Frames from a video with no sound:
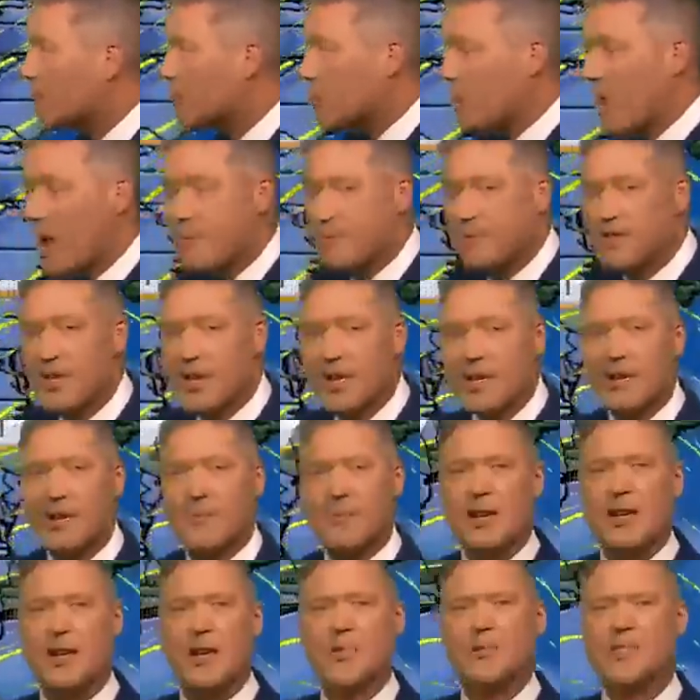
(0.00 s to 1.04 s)
that drops in
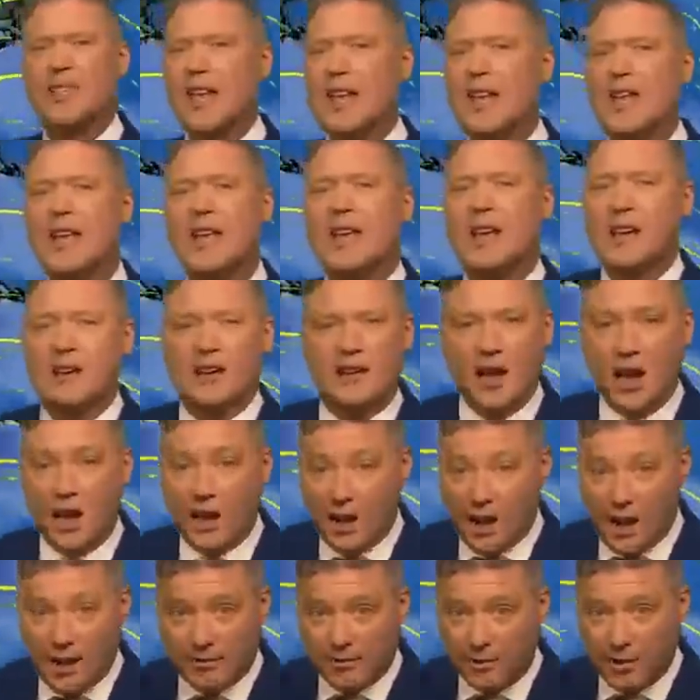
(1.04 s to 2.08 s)
that becomes a
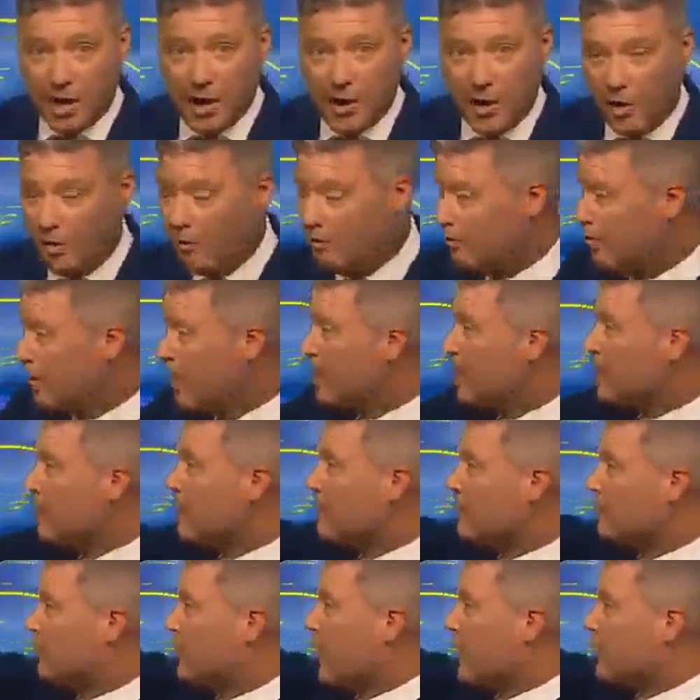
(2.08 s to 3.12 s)
cutoff low.
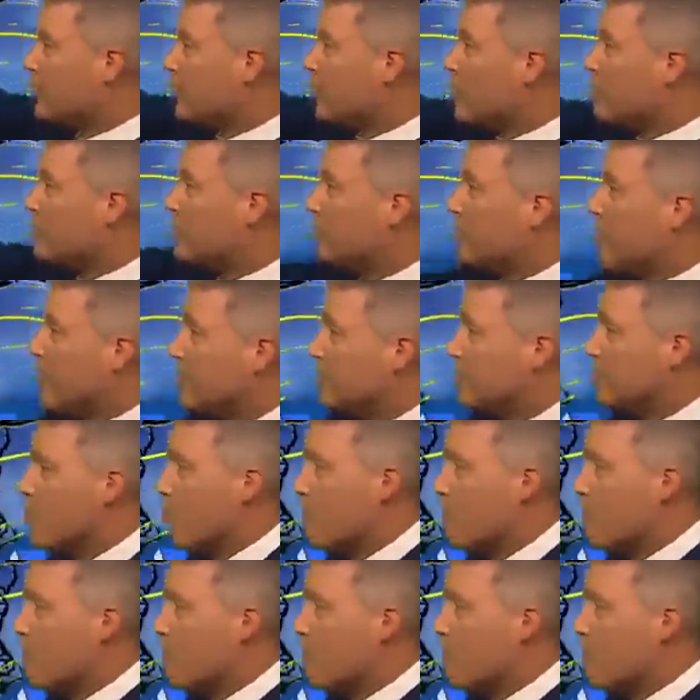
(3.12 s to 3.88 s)
Jet stream stays